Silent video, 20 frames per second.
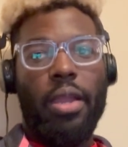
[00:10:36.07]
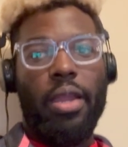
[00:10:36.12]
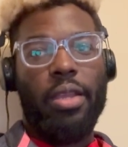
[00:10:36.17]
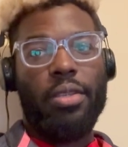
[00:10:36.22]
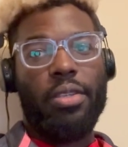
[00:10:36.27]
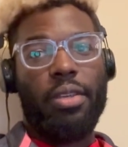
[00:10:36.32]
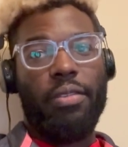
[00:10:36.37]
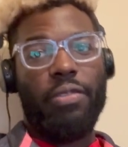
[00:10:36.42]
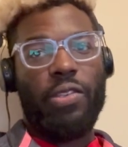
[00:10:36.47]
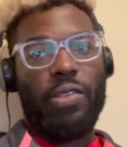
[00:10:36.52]

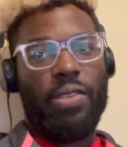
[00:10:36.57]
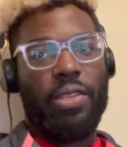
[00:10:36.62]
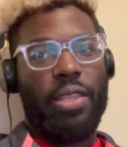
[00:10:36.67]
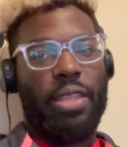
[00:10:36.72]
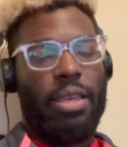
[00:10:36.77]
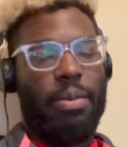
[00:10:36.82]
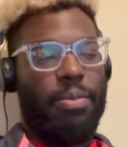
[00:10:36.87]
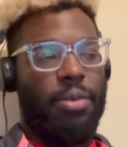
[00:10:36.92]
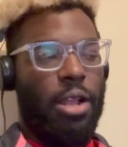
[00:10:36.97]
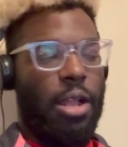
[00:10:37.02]
So I was just at
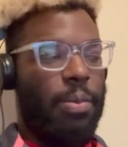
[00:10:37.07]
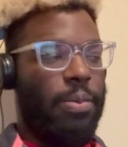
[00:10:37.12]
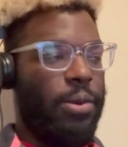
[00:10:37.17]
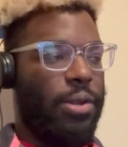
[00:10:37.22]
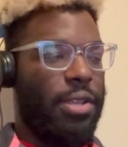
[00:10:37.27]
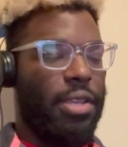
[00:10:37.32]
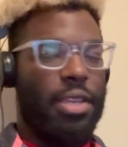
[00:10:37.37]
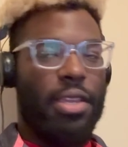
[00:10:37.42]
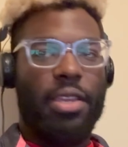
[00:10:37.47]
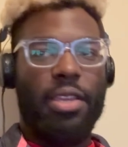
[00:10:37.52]
that
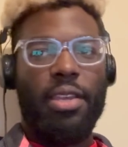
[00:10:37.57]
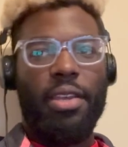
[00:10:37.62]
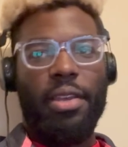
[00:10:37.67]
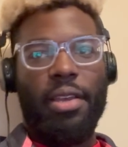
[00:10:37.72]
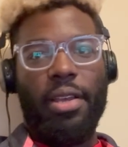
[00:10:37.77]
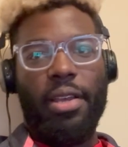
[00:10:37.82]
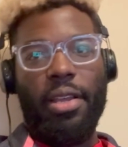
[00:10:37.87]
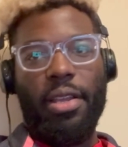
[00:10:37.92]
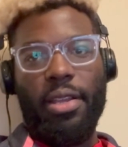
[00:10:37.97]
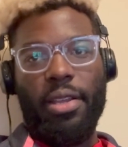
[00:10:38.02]
property.
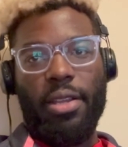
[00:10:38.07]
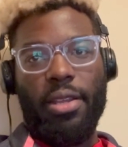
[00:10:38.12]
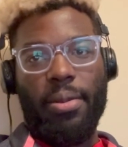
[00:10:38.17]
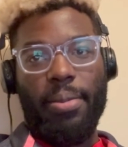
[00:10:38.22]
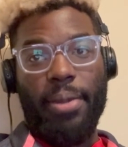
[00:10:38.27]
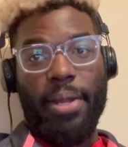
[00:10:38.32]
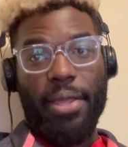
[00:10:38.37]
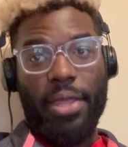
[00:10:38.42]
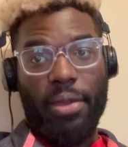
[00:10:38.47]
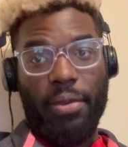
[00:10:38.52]

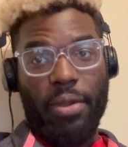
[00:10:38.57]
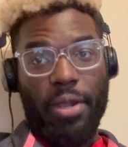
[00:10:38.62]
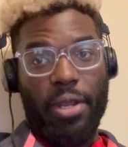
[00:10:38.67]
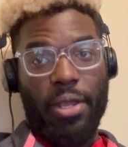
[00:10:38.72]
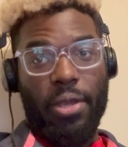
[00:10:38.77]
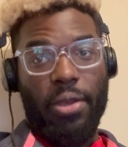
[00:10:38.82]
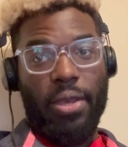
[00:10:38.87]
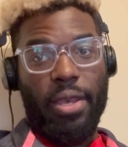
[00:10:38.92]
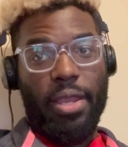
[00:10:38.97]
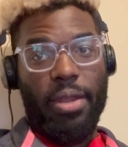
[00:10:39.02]
I think we're gonna
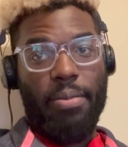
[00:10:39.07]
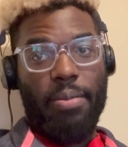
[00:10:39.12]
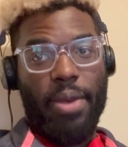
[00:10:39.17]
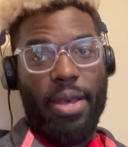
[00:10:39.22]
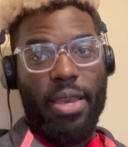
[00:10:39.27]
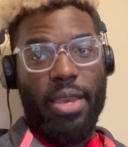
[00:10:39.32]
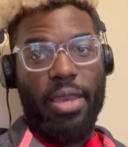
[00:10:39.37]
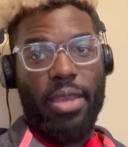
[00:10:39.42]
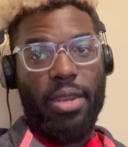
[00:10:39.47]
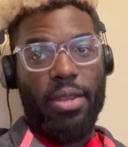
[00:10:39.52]
go ahead and
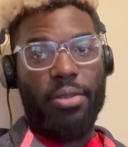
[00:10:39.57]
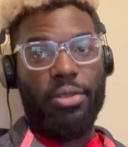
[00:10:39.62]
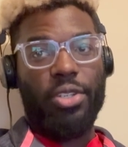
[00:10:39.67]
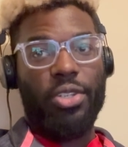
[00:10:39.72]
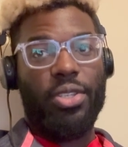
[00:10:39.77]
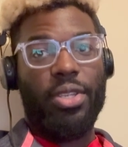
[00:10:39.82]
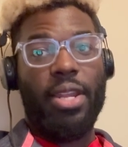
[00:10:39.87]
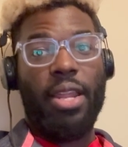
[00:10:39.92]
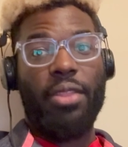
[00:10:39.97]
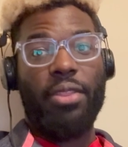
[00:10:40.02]
buy it.
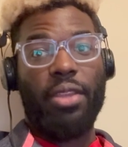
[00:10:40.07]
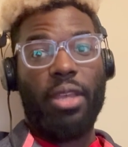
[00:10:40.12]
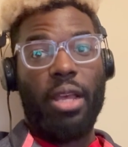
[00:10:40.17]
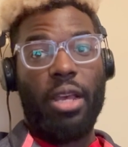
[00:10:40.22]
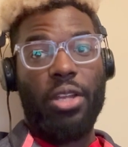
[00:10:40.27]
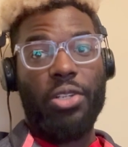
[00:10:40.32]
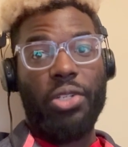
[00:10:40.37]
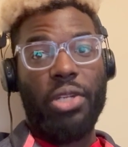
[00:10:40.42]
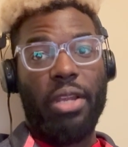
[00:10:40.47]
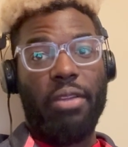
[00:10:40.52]
Just sent out the
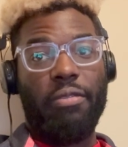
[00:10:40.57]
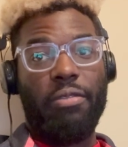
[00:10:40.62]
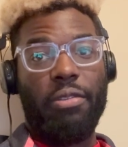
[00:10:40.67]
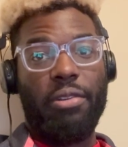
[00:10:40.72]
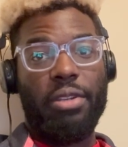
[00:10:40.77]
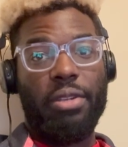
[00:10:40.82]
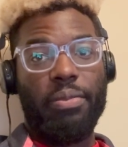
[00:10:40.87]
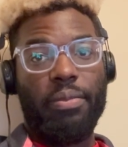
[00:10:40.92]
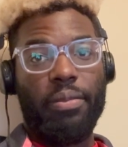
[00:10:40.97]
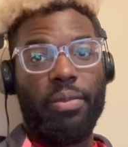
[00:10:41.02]
contract
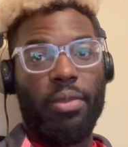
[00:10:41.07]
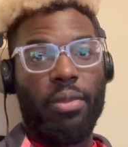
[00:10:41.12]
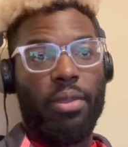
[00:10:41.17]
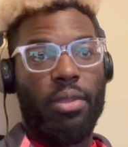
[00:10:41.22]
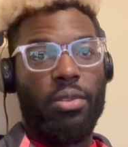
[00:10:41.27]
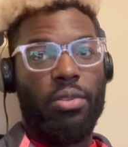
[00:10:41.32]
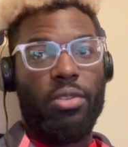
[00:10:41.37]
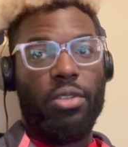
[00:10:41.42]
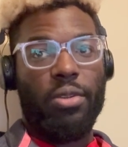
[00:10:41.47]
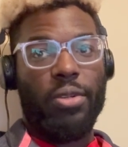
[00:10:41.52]
for it.
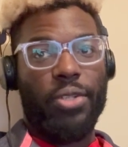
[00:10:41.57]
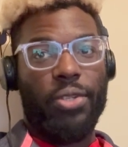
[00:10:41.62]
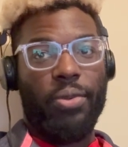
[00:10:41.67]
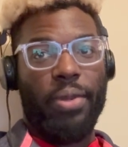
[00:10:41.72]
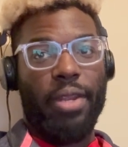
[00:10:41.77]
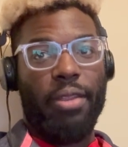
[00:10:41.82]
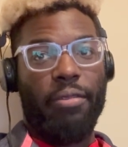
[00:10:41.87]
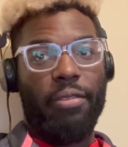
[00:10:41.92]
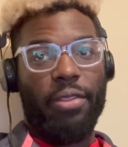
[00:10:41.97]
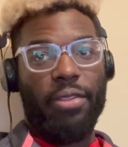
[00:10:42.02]
So we're just
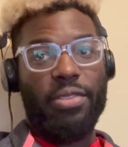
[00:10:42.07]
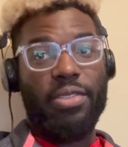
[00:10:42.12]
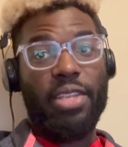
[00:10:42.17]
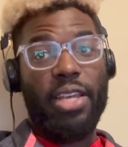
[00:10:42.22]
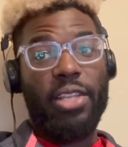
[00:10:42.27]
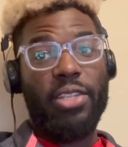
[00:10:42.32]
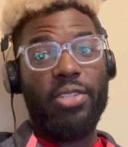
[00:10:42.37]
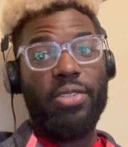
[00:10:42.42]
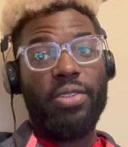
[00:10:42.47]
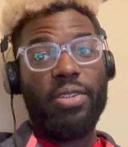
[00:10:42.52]
waiting for the
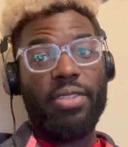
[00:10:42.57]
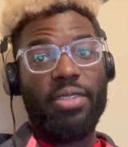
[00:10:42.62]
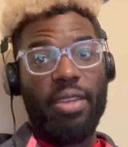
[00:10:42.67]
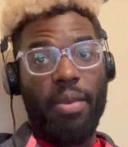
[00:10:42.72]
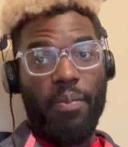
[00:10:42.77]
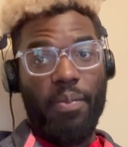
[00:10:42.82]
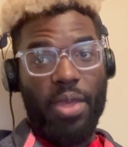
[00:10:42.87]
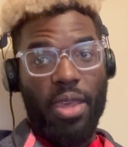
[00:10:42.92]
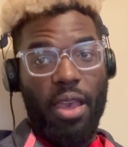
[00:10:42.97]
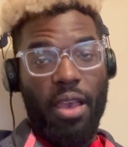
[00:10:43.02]
seller to
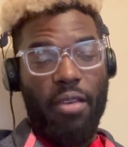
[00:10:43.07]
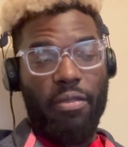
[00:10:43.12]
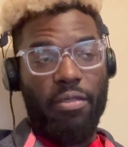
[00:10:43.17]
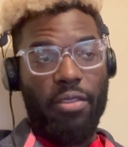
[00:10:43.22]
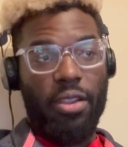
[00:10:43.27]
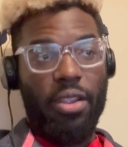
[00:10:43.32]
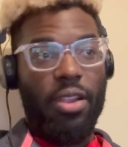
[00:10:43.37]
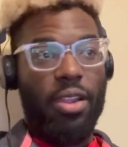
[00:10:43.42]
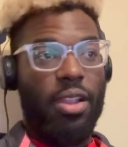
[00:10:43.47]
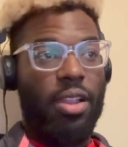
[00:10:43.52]
accept the
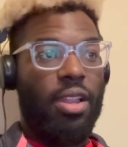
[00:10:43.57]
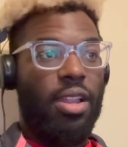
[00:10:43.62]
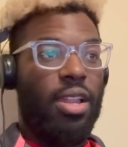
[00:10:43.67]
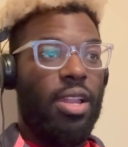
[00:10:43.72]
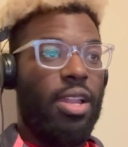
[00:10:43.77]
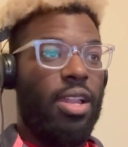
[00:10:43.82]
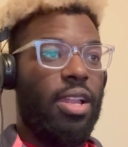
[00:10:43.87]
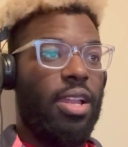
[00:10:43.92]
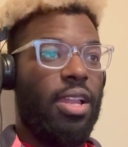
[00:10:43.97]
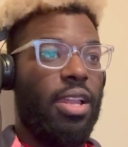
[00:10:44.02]
offer.
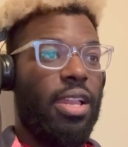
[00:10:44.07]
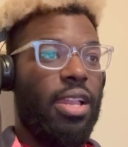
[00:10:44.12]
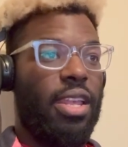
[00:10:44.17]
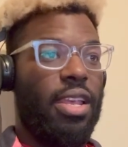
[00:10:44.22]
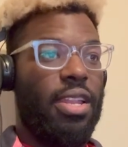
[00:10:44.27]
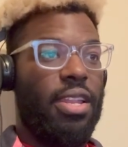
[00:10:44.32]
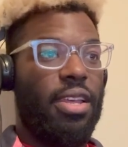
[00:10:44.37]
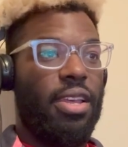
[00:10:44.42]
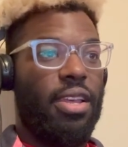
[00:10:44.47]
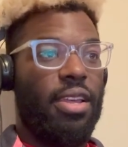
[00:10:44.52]

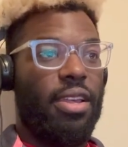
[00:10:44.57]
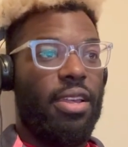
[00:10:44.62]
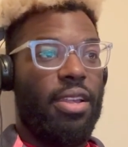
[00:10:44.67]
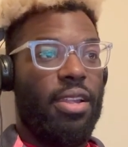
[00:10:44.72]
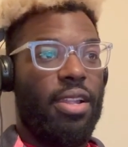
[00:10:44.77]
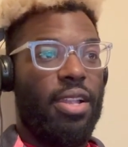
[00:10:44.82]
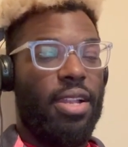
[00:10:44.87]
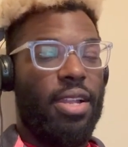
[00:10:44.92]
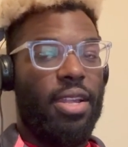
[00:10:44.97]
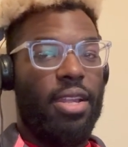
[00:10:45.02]
And
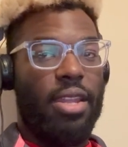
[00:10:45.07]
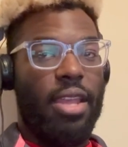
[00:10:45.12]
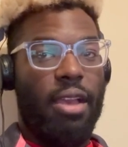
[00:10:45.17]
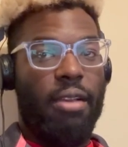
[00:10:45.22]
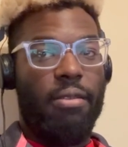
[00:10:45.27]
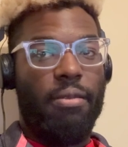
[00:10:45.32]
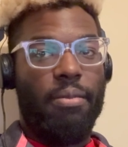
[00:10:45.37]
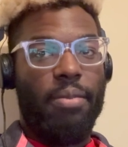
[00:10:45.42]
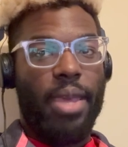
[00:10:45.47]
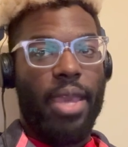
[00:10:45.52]

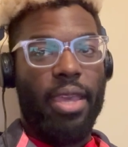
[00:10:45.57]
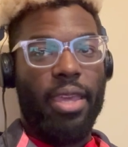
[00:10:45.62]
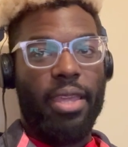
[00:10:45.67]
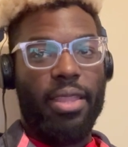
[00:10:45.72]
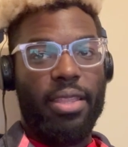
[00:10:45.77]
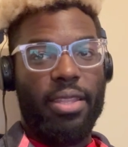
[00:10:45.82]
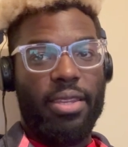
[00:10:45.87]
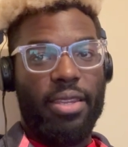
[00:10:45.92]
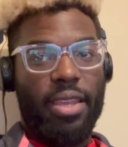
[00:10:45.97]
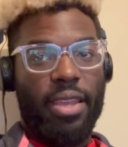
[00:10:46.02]
now I'm back
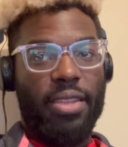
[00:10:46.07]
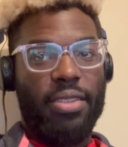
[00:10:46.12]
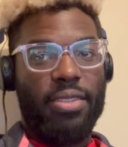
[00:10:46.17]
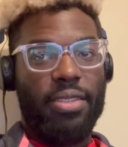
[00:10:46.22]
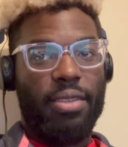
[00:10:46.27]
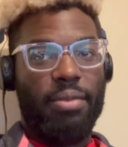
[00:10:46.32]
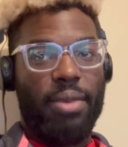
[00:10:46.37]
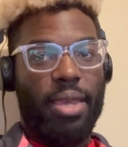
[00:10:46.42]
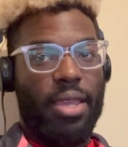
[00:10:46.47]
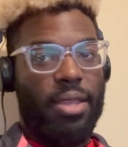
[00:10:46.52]
at the
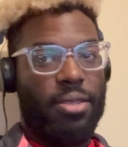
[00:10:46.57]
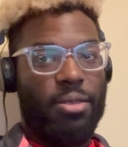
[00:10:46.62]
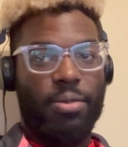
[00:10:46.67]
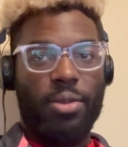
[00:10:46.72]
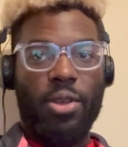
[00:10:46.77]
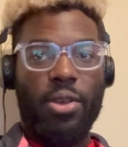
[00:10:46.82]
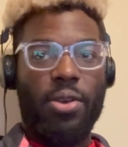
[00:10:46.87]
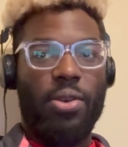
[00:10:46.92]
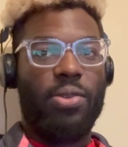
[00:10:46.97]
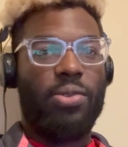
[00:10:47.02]
desk making some
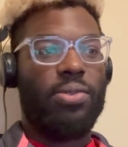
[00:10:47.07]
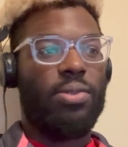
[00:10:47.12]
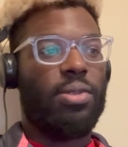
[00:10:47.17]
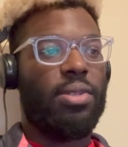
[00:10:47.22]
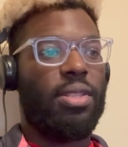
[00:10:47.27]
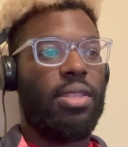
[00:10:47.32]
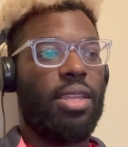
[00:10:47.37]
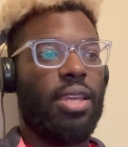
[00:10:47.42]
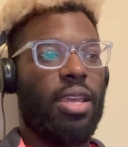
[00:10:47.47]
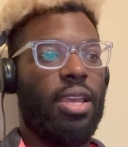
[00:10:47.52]
calls.
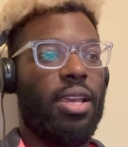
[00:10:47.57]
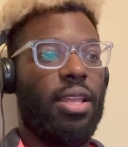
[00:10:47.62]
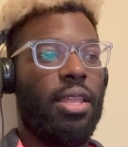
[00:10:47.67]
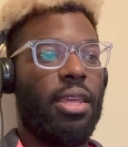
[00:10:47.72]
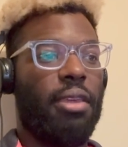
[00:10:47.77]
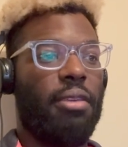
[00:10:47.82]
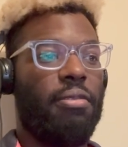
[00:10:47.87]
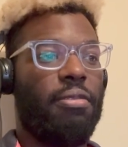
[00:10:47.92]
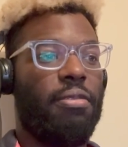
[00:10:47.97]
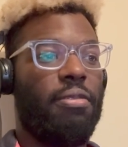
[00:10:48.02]
I think I got
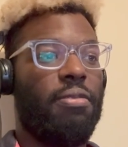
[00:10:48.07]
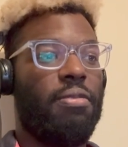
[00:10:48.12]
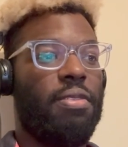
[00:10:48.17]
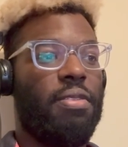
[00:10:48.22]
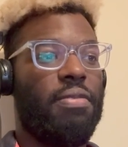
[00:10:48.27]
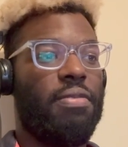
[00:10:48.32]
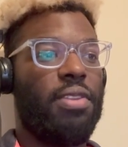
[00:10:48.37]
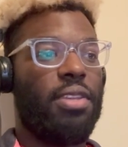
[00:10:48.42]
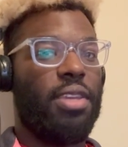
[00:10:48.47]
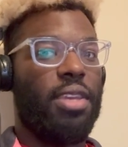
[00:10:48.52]
like
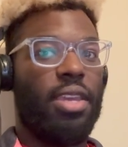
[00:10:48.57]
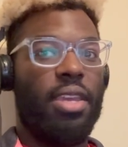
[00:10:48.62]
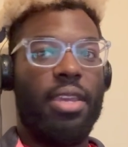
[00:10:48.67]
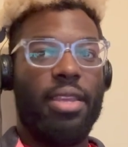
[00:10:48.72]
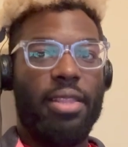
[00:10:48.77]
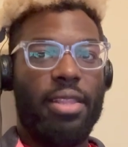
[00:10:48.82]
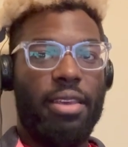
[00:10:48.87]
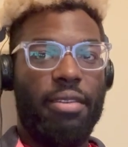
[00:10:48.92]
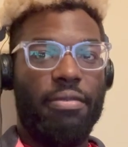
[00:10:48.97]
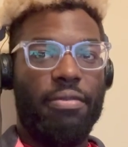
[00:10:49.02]

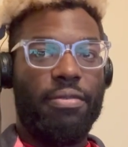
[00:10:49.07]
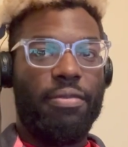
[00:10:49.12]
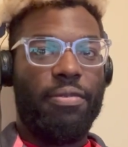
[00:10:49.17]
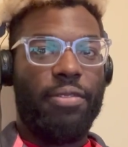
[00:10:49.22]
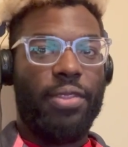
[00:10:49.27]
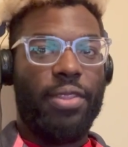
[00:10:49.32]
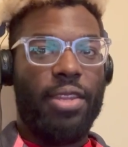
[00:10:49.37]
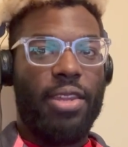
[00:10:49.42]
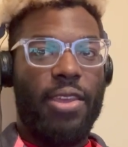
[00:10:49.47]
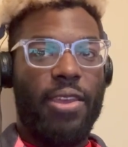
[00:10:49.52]
58 left
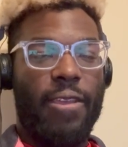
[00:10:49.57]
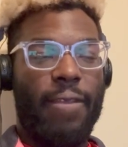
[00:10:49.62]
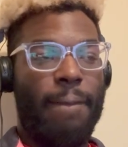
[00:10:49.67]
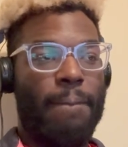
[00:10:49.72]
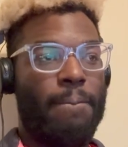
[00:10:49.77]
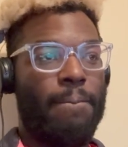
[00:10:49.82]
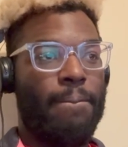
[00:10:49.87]
for the day.